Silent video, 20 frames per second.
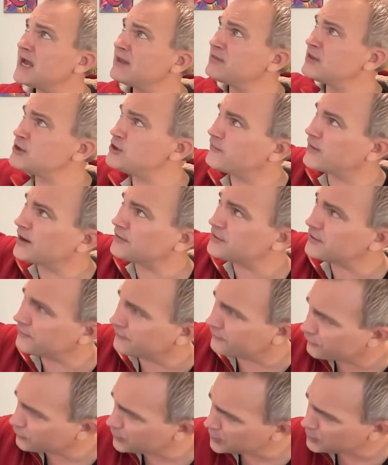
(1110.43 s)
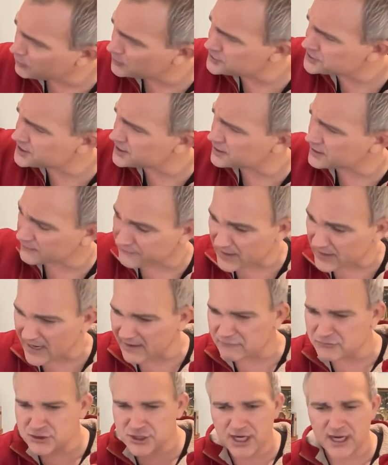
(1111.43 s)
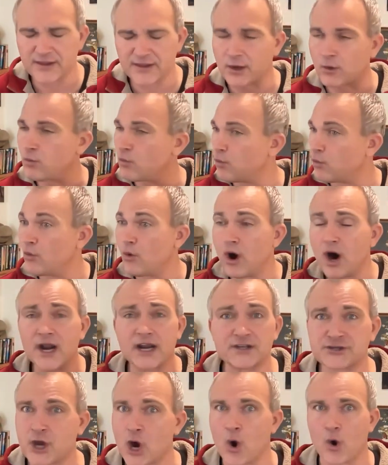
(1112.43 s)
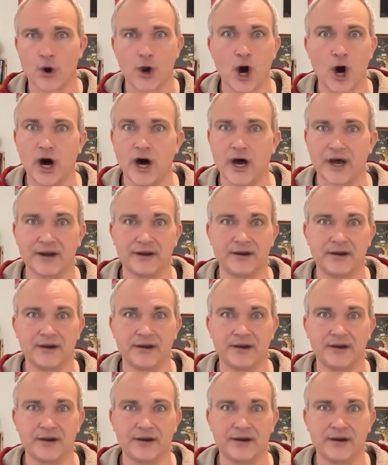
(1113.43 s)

Then you've got the frequency and the five G. Like, what is going on?